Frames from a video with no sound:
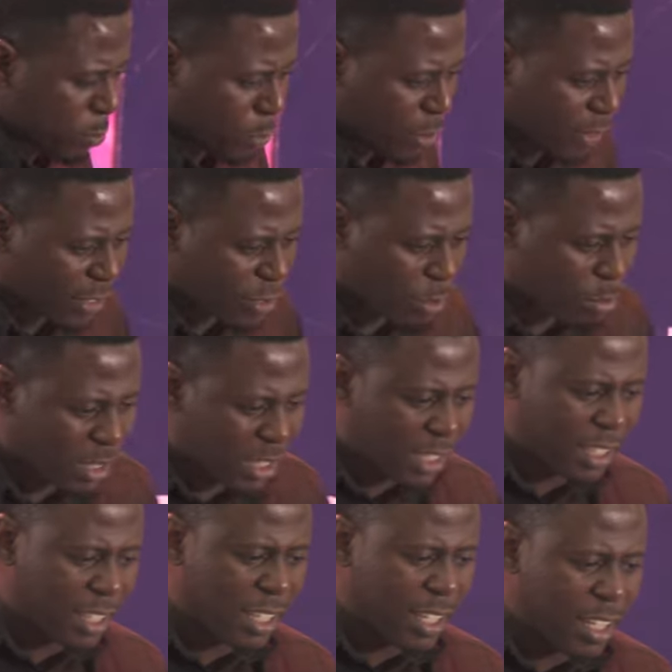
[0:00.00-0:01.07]
good brother to
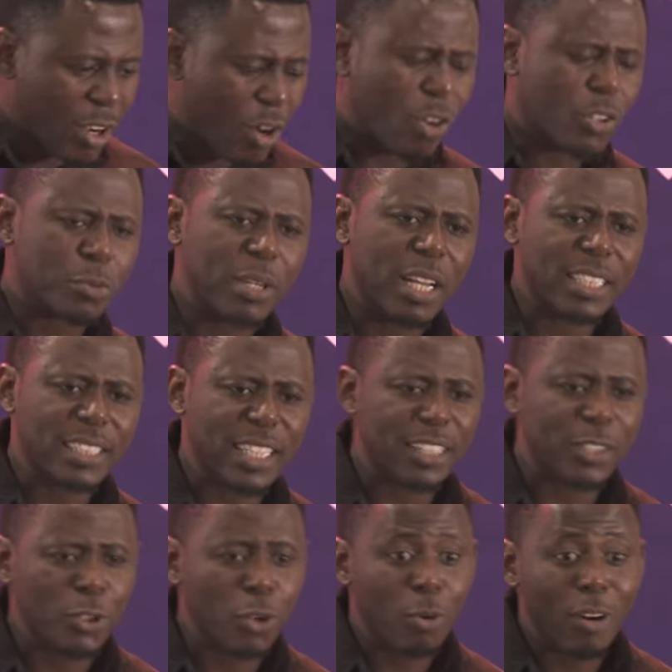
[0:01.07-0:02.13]
me, called me and
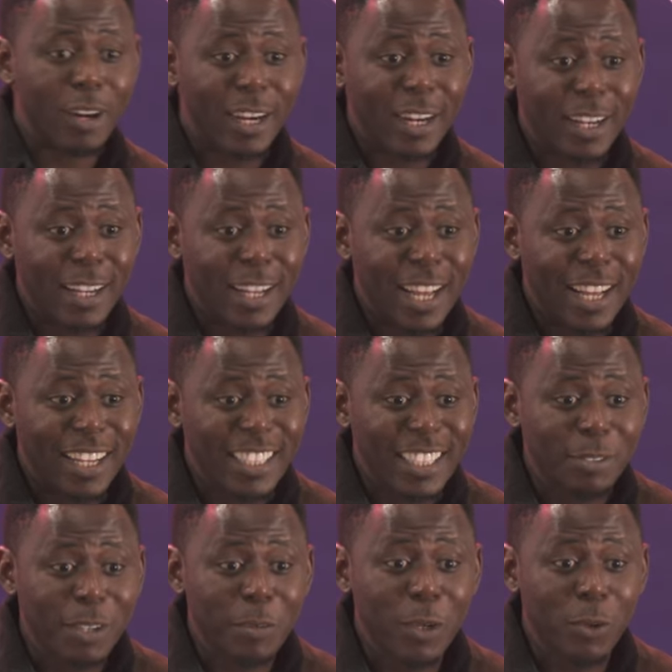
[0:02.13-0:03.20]
said, "You know what?
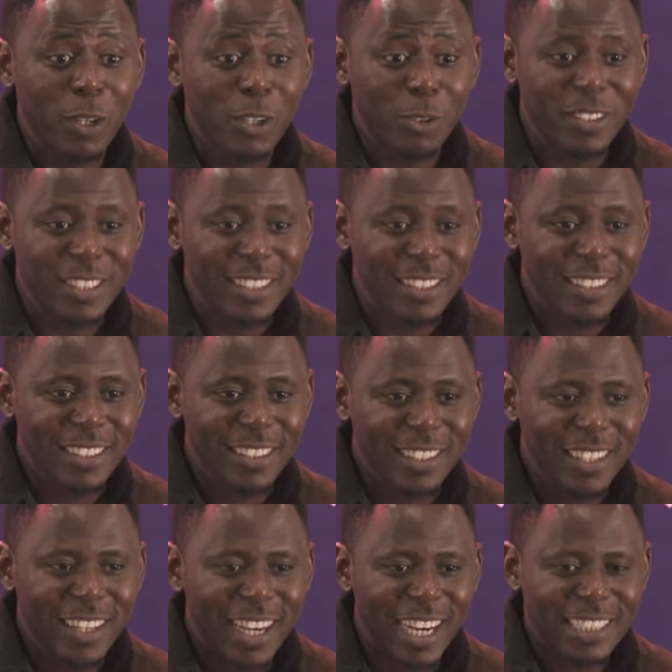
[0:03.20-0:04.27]
They've given me quick notice."
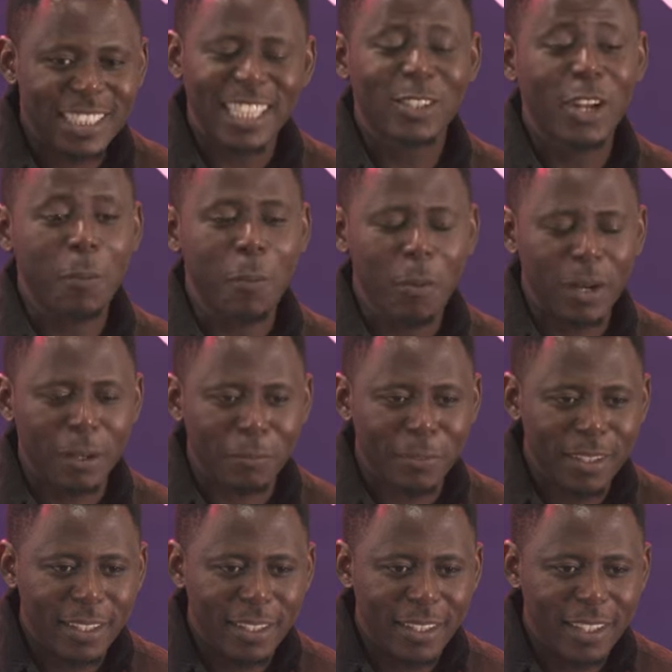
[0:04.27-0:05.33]
I said, "That's not a problem."
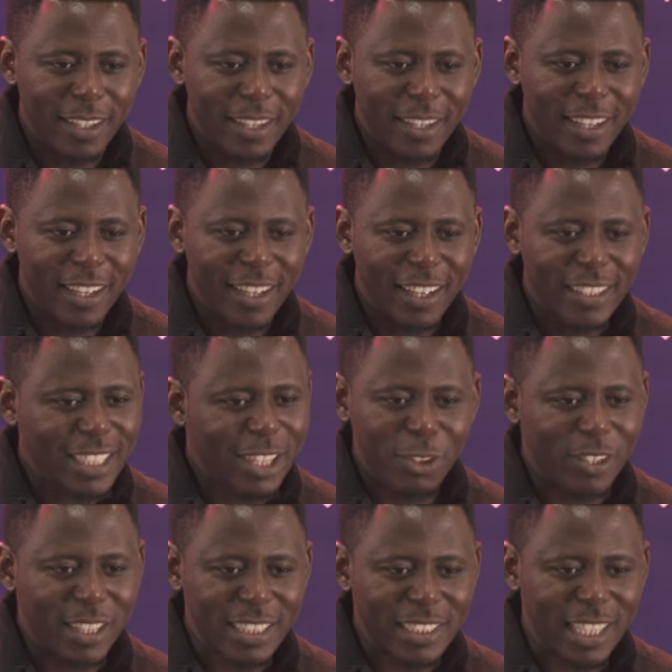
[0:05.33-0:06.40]
He said, You
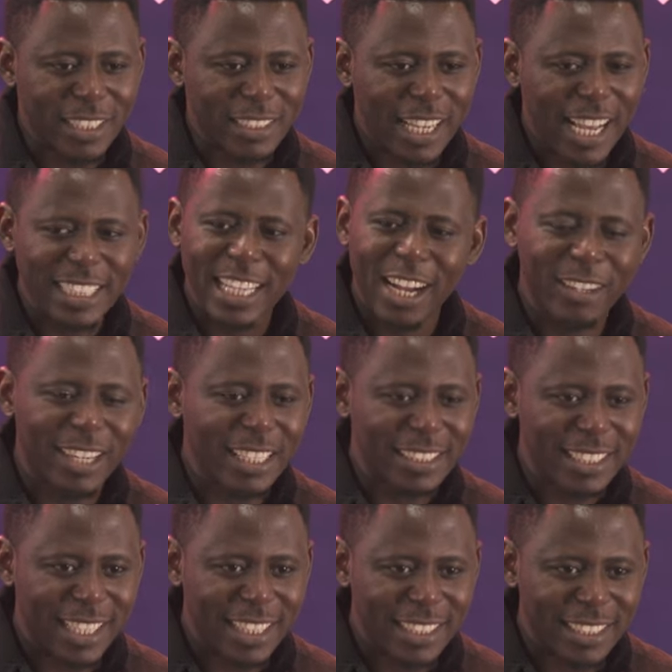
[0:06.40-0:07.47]
don't understand, sir. I said, I
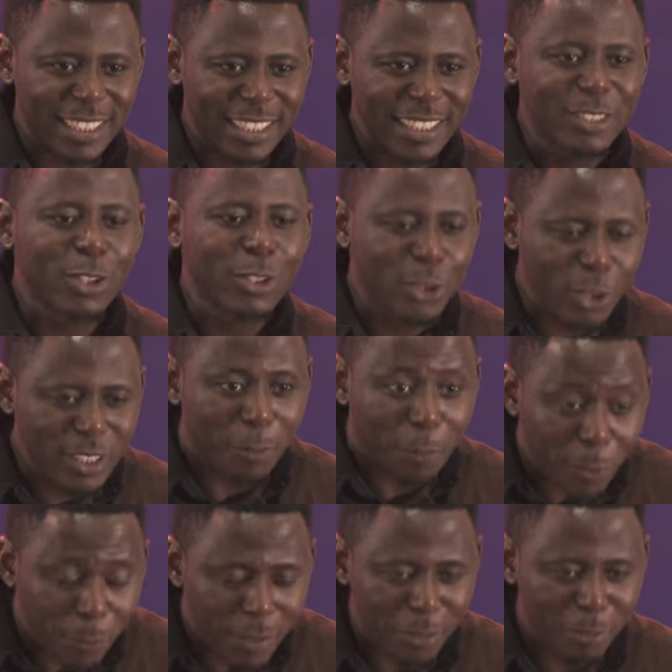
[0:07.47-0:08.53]
understand. It's not just a
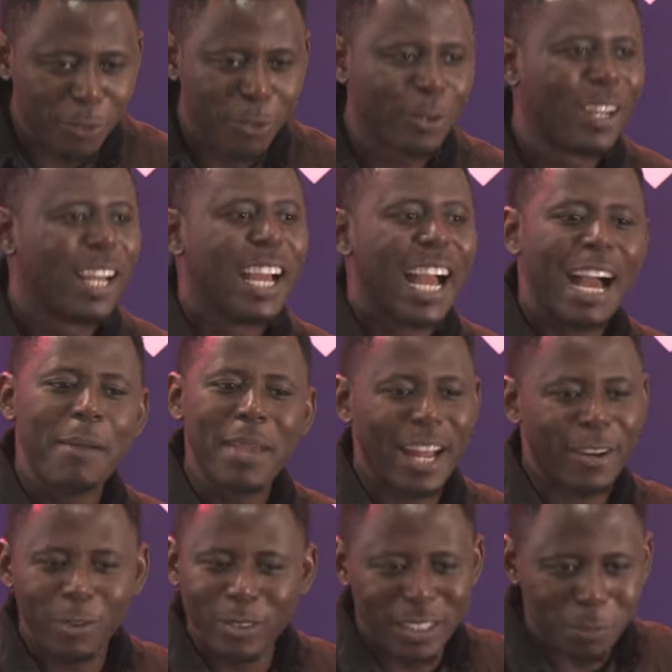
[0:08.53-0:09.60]
problem. You know, I mean,
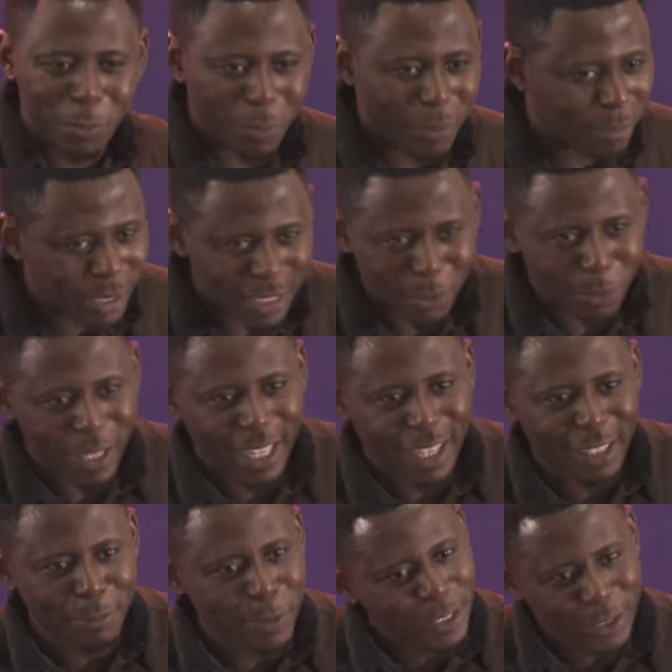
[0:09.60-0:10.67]
I don't see problem
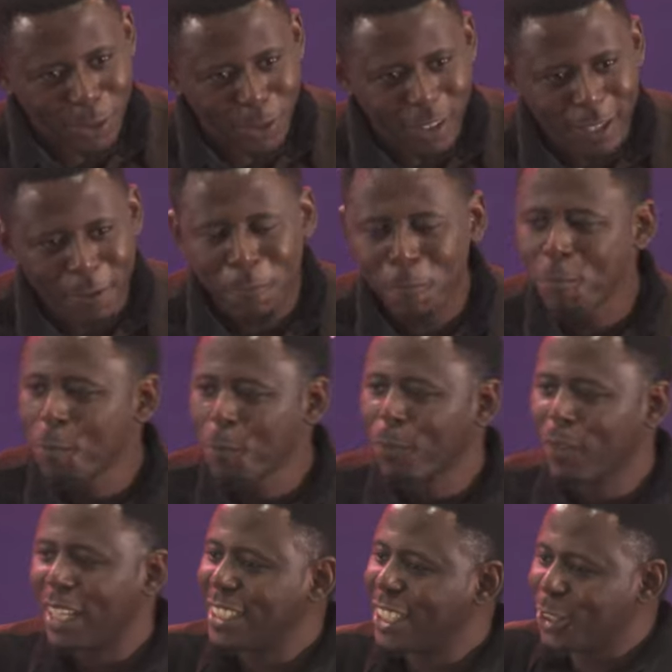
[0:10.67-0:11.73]
anywhere. Praise God.
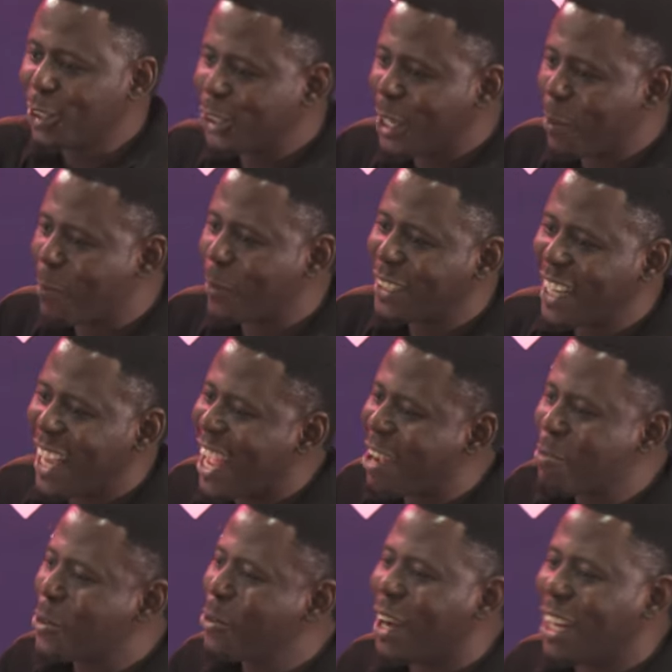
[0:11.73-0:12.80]
I said, It's not just a problem. He said, ah,
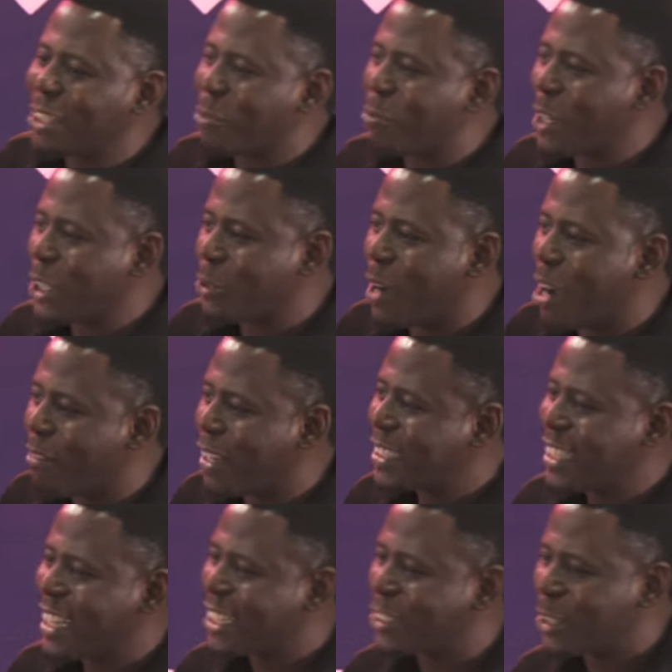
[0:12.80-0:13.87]
We don't have the faith you have. I
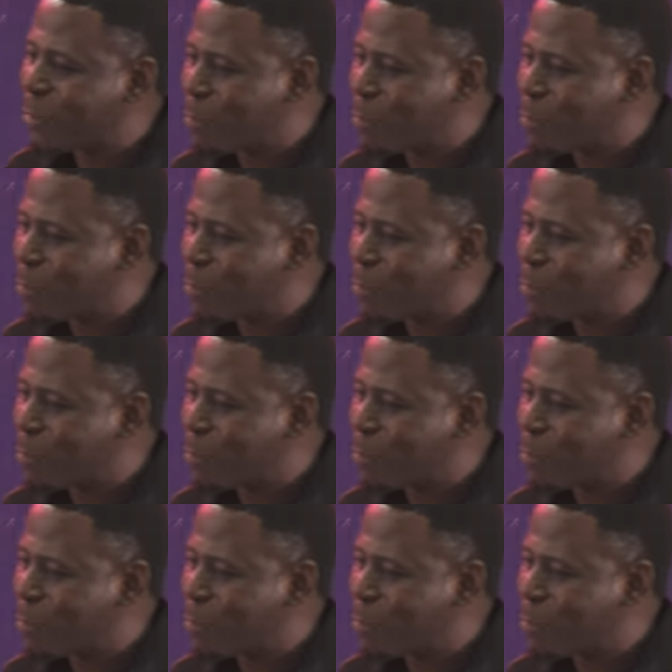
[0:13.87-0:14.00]
said, That's